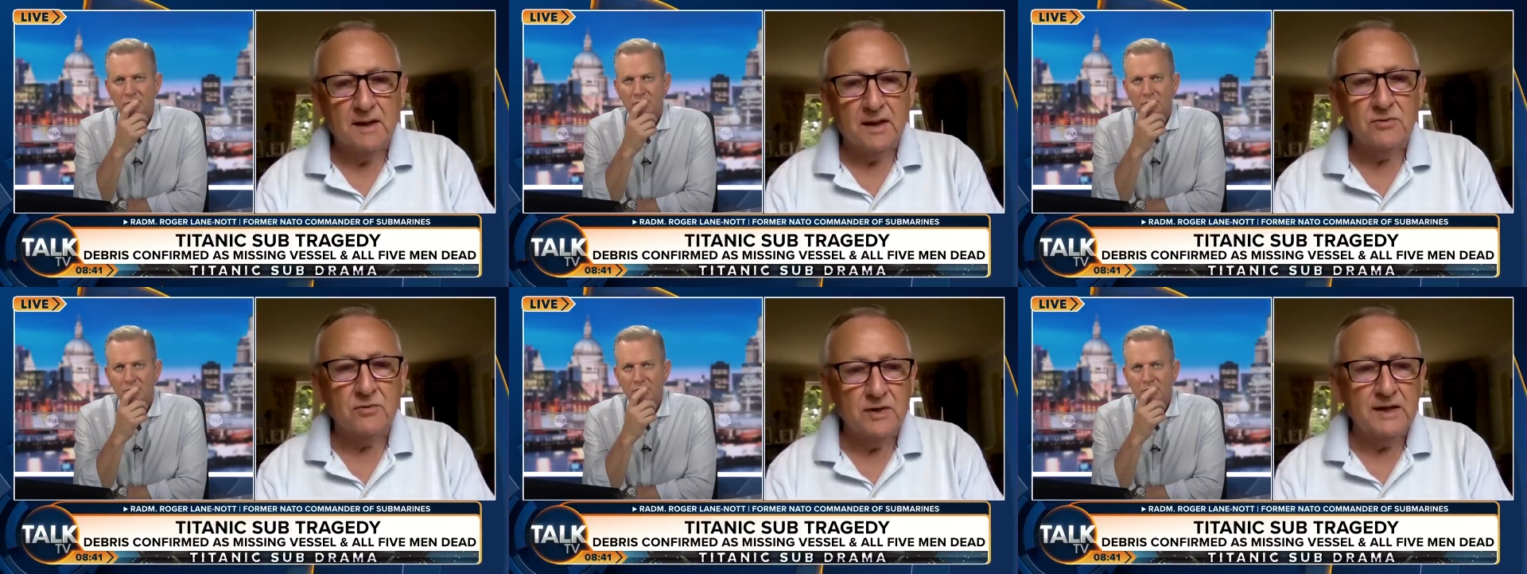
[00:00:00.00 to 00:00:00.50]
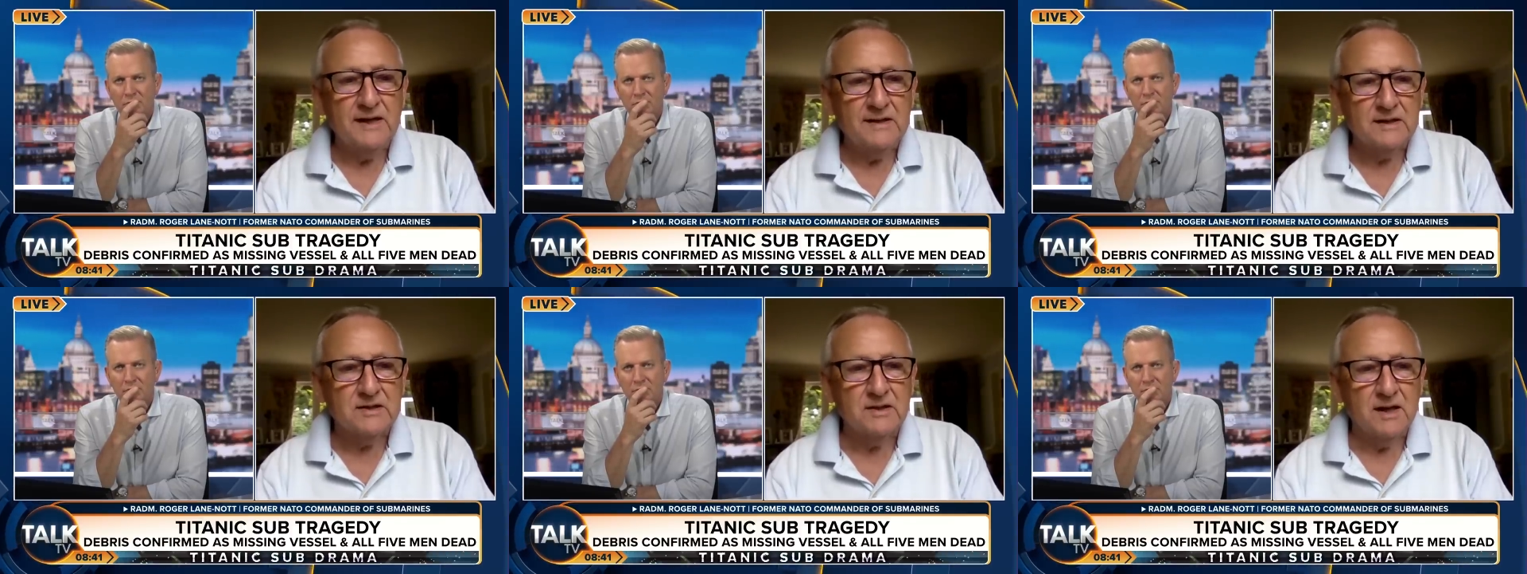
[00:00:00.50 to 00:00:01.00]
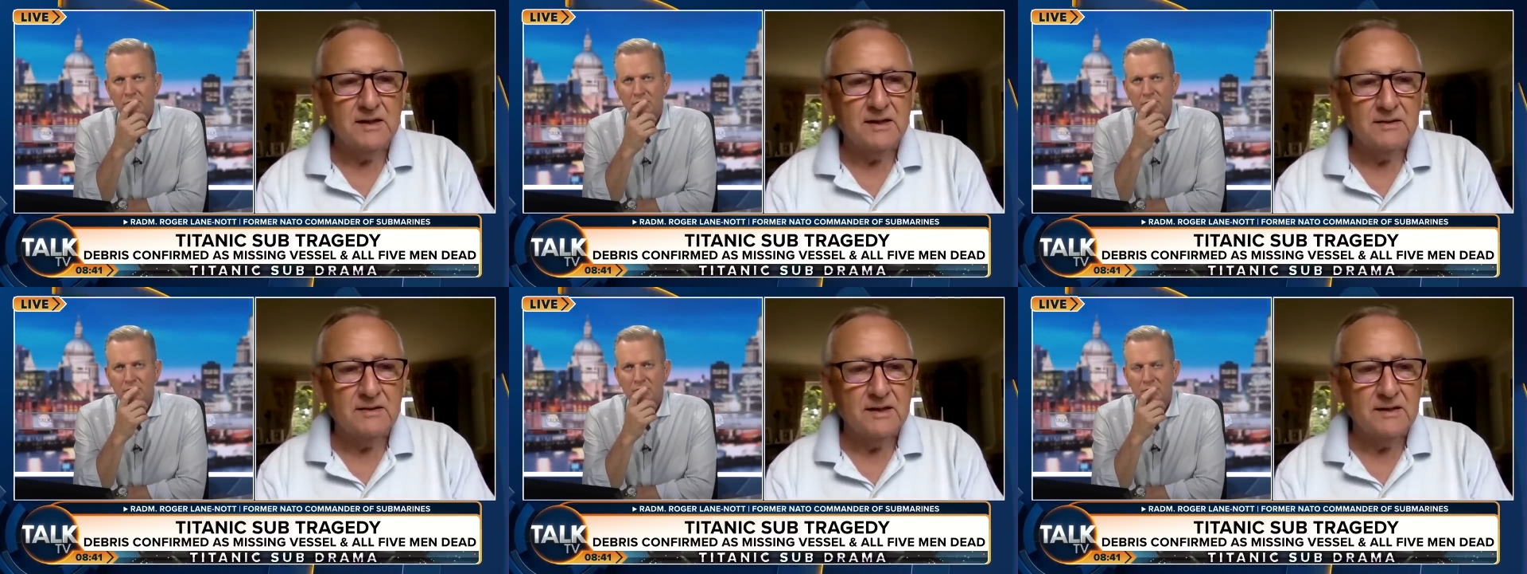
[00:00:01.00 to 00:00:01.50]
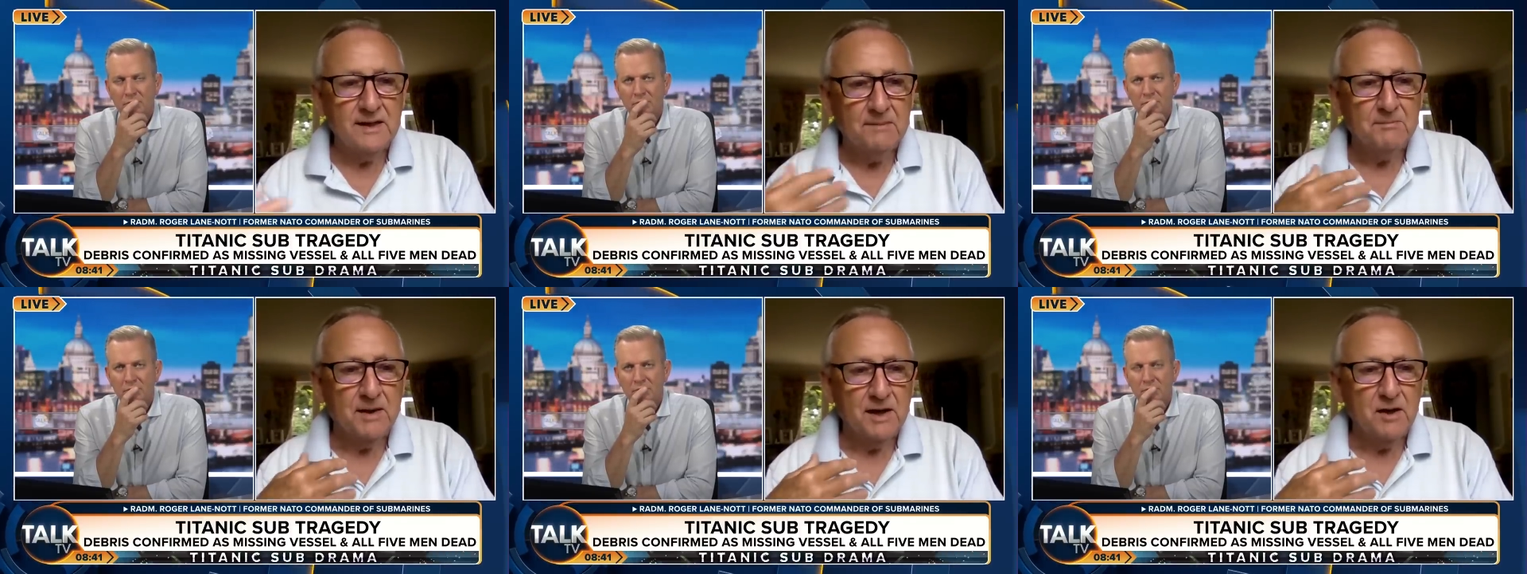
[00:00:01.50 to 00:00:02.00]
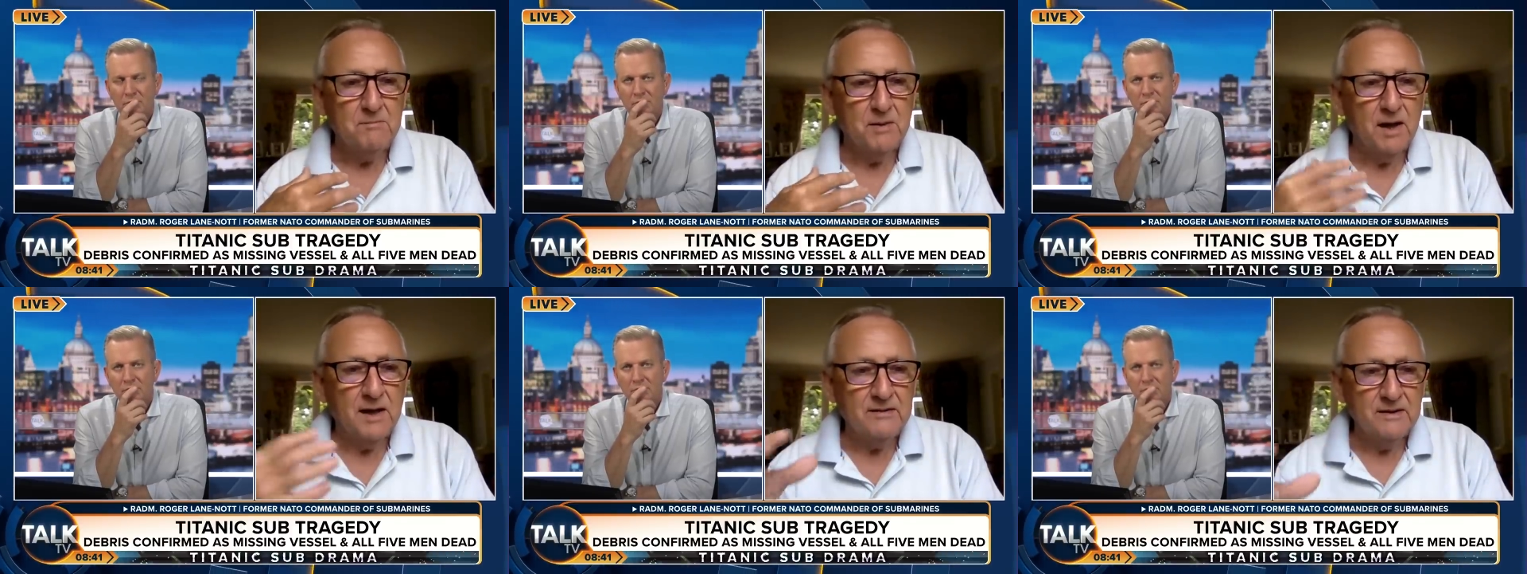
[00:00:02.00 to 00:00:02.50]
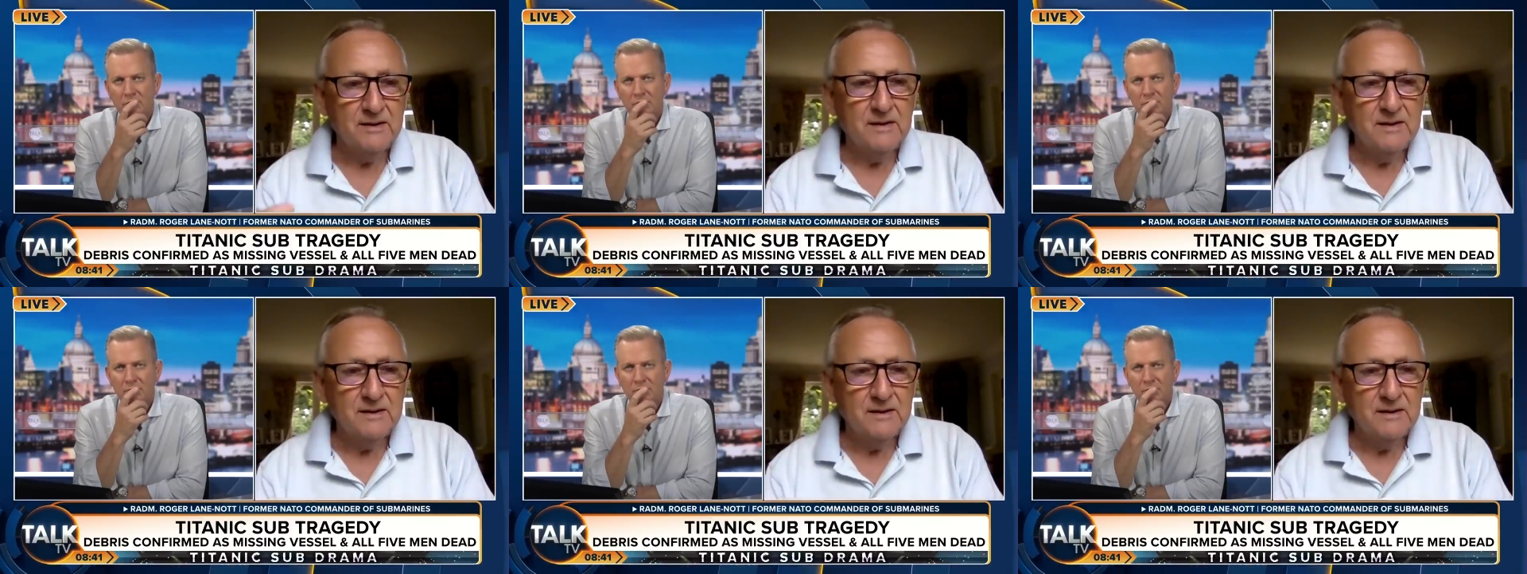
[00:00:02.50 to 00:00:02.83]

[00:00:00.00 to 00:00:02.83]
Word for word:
Speaker 1: I'd already decided that in my own mind